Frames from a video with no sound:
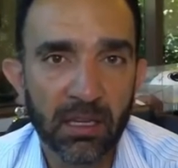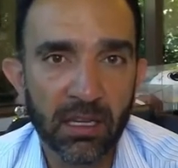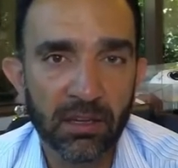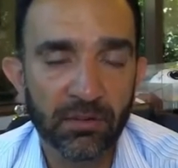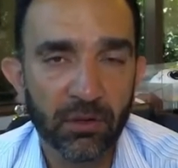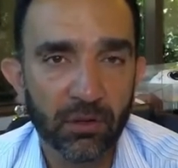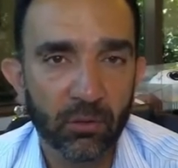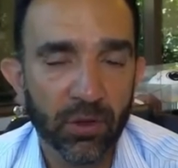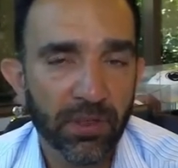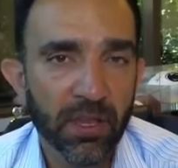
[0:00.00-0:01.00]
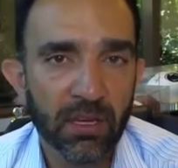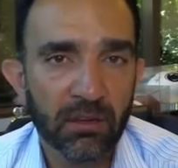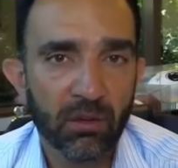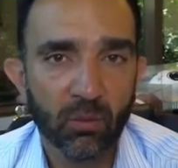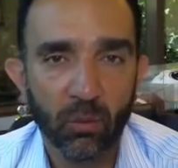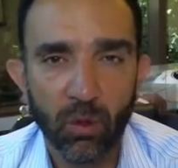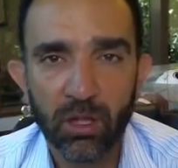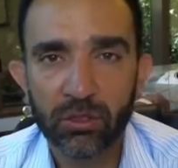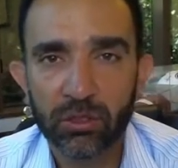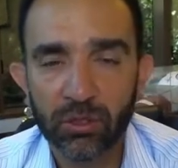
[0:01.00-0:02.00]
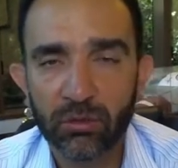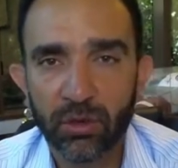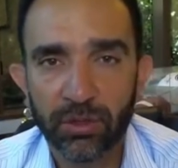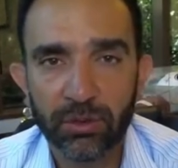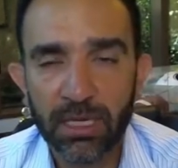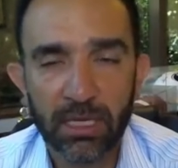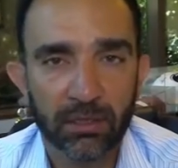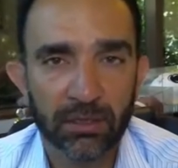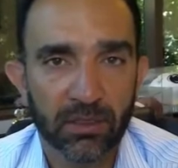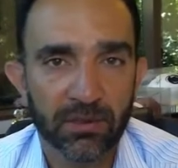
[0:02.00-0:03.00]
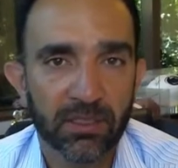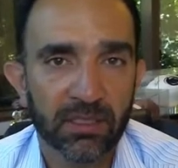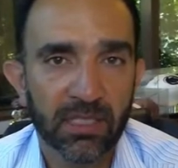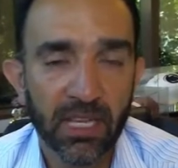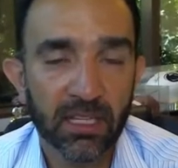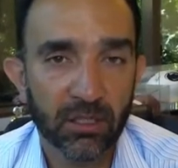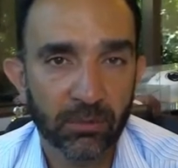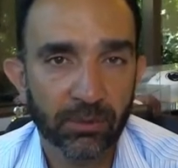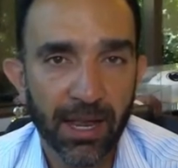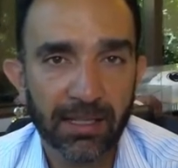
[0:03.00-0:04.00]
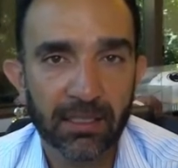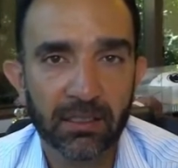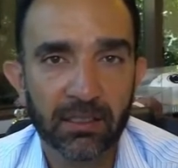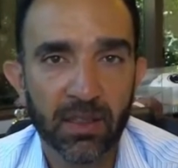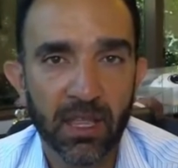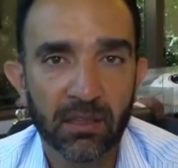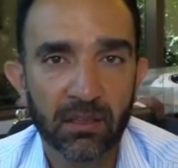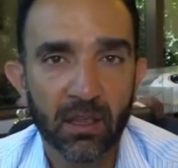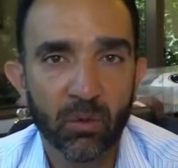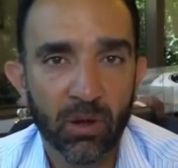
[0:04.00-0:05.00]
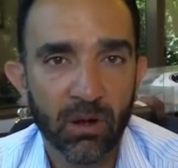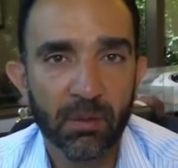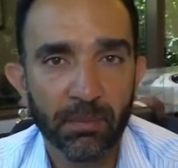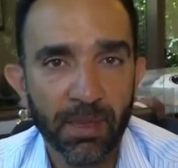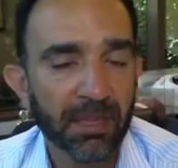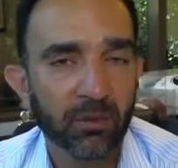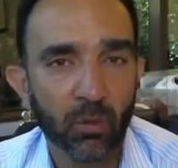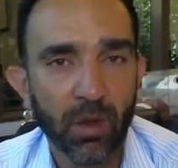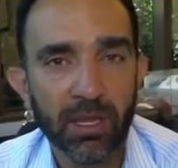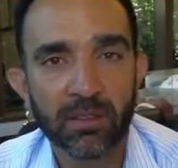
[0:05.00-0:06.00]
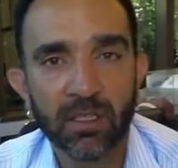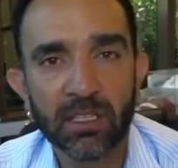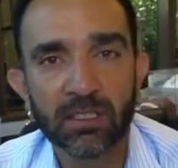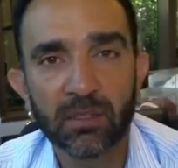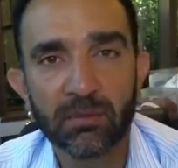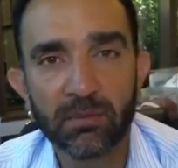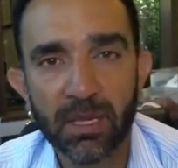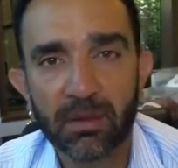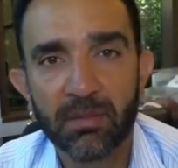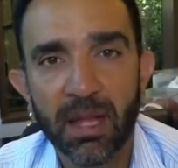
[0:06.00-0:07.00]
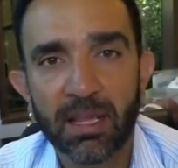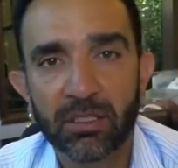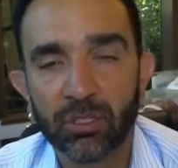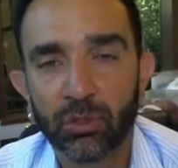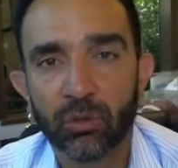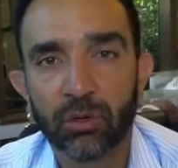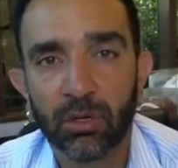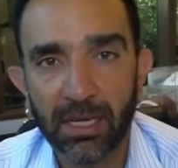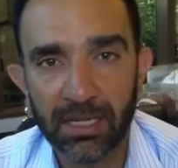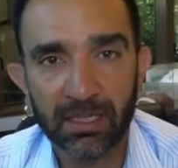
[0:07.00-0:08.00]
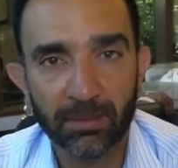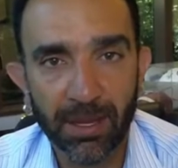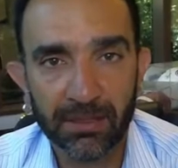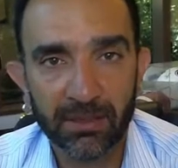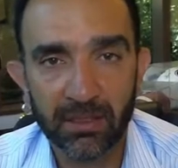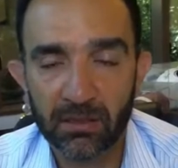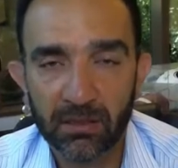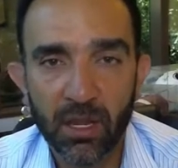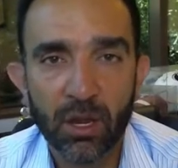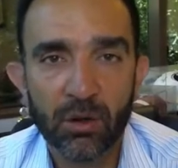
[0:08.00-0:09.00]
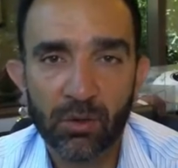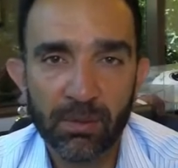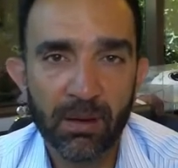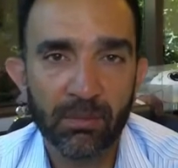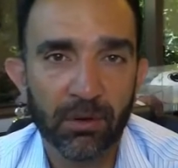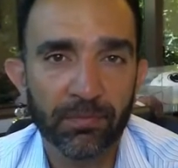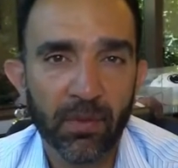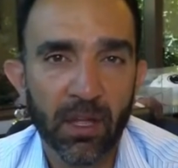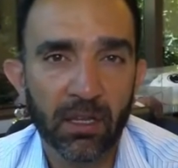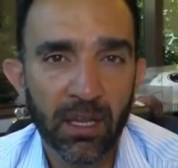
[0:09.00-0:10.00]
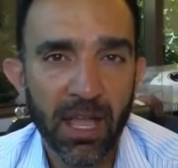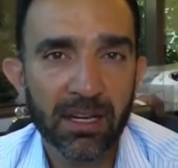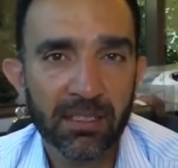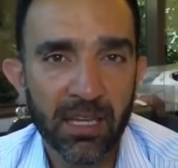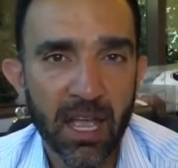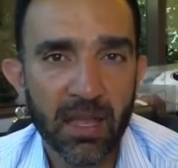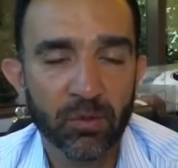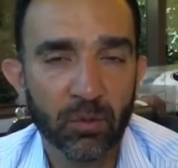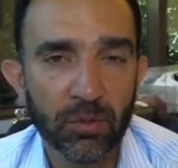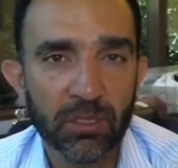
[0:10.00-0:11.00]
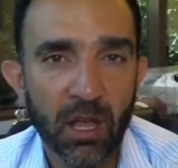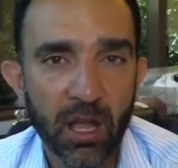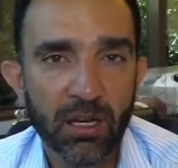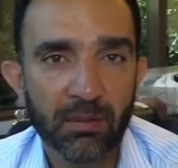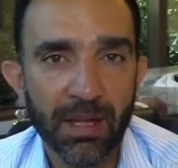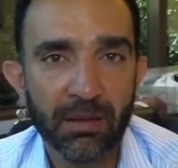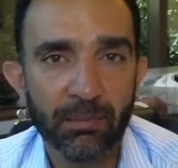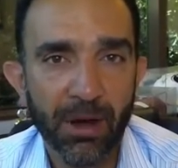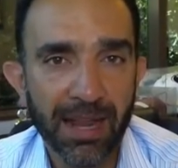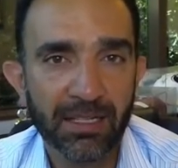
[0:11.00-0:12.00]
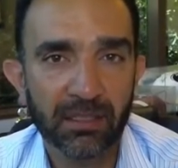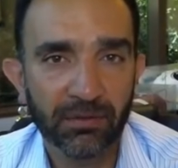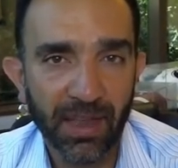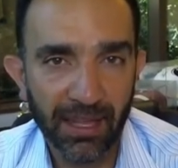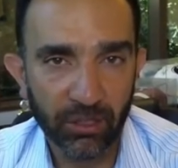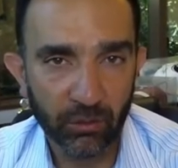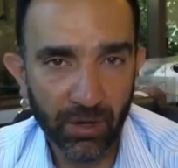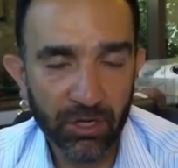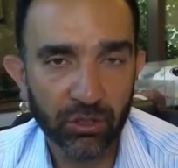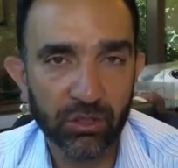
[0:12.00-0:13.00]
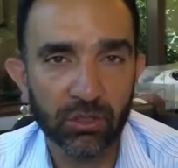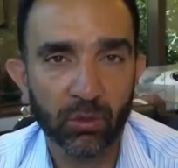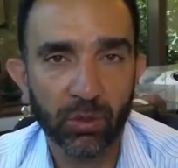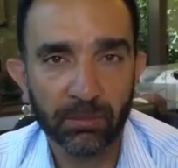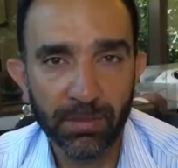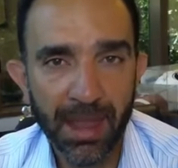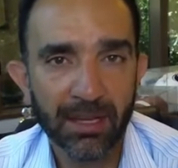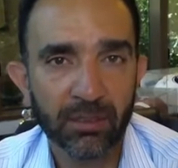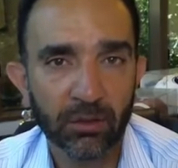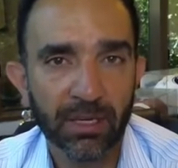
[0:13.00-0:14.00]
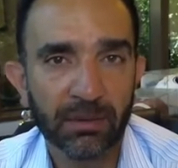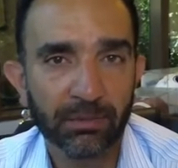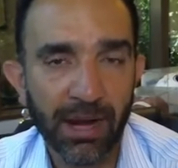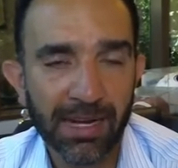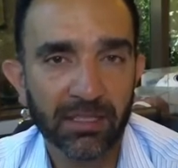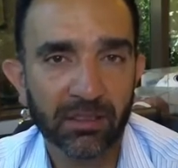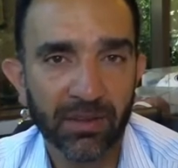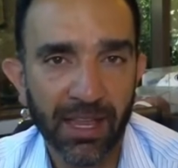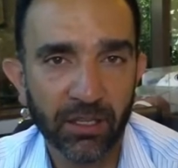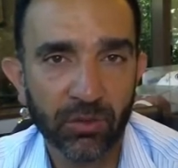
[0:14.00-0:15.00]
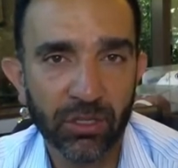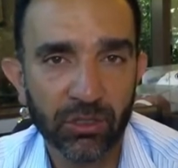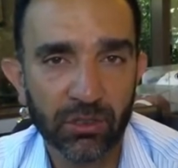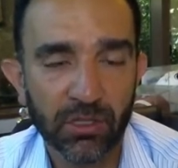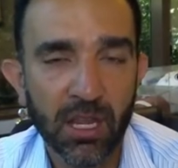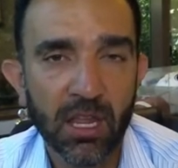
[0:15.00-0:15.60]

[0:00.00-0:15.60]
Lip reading: if you're within 1, 2, or 3 years of selling your practice, then one of the best ways is to minimize your expenses. Remember, a lot of times when we talk about practice valuations or when banks look at practice valuations,